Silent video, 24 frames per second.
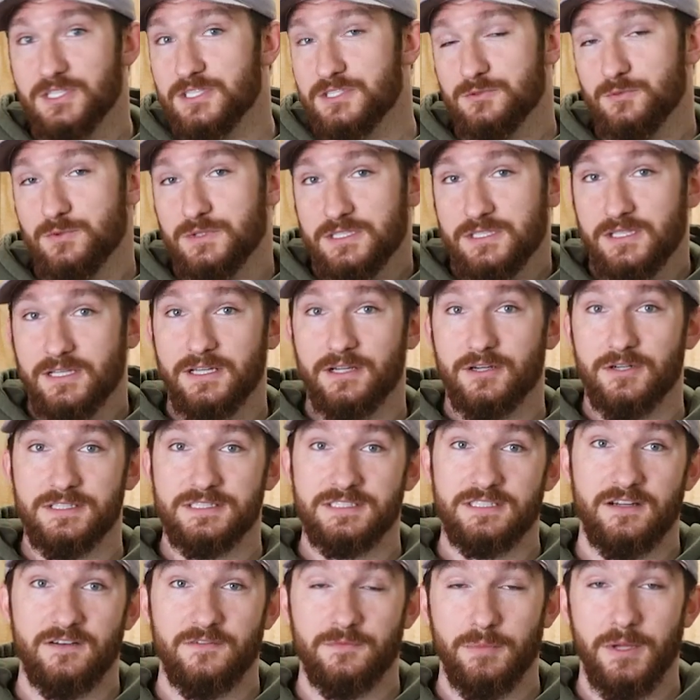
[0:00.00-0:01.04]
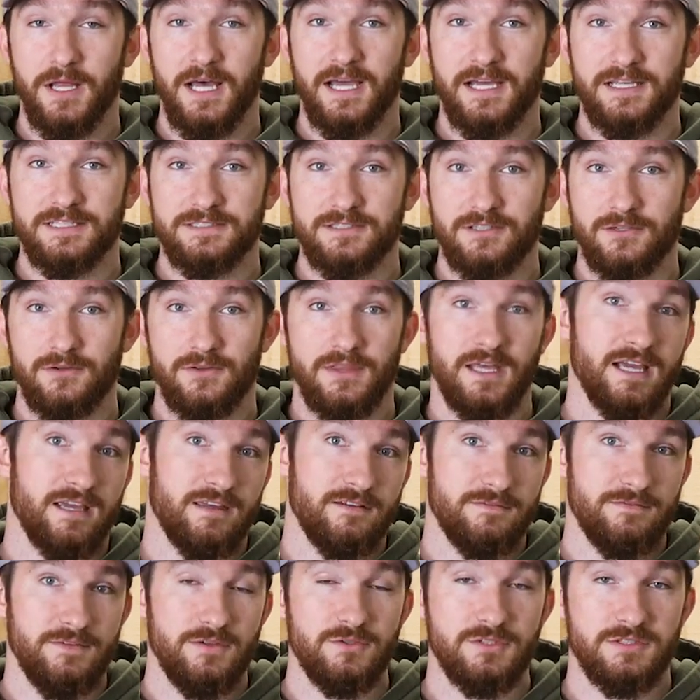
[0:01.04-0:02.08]
just was clear instead of black, so that
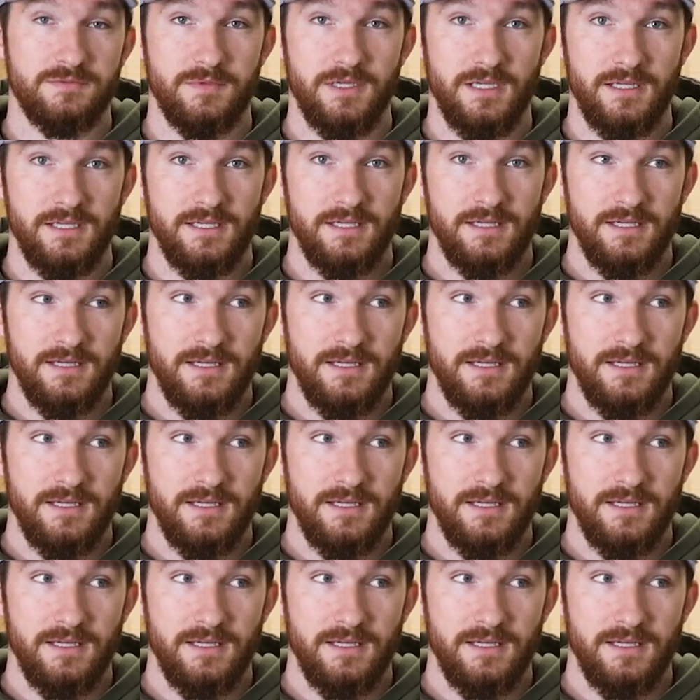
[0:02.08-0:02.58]
confused me,